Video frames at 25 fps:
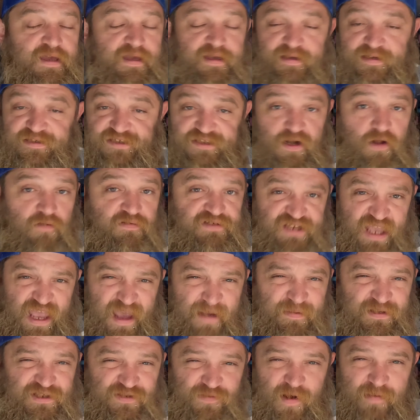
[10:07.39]
because it always
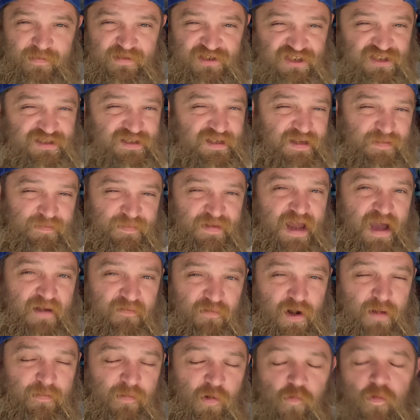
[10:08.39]
happens when I'm asleep, not
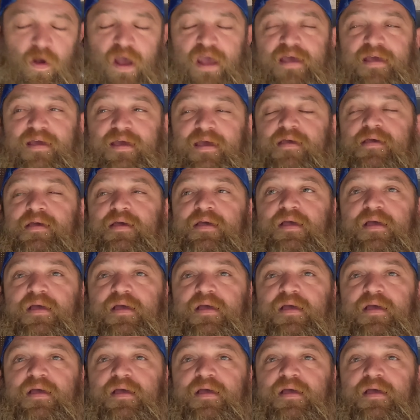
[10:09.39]
when I'm awake.